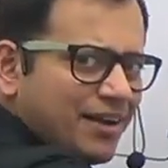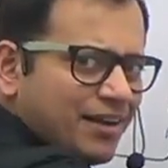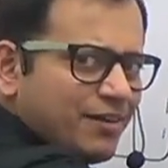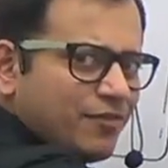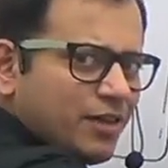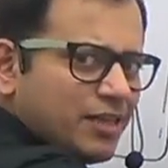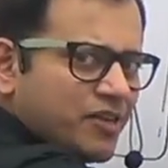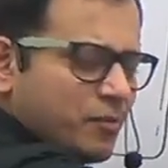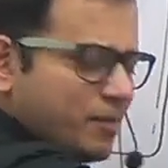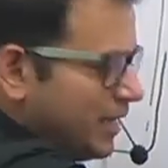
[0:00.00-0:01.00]
rainfall, there
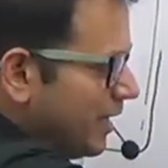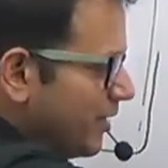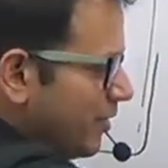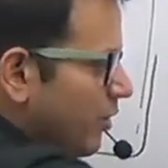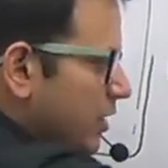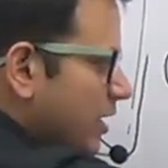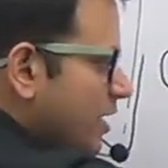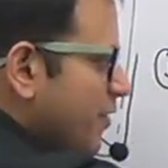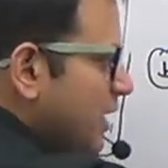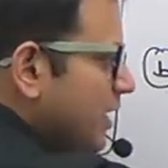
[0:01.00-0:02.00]
will be greater water level.